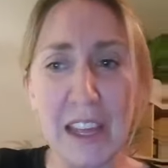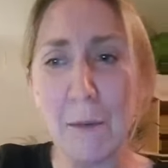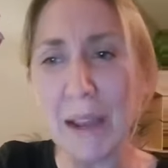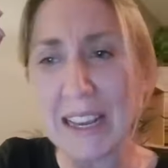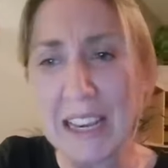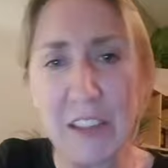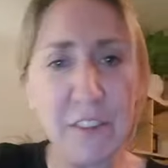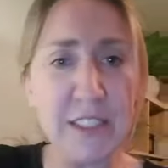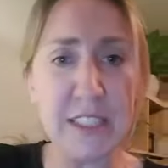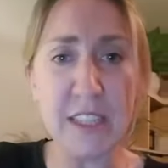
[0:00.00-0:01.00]

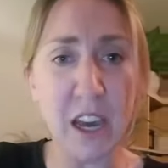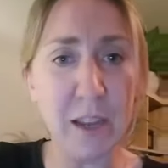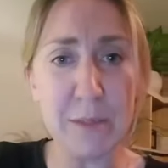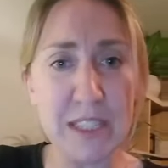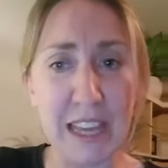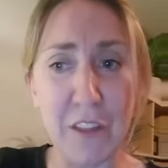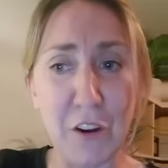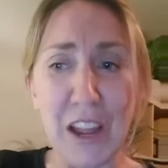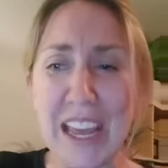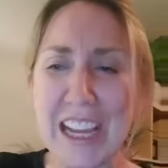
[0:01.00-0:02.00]
magnificent times together.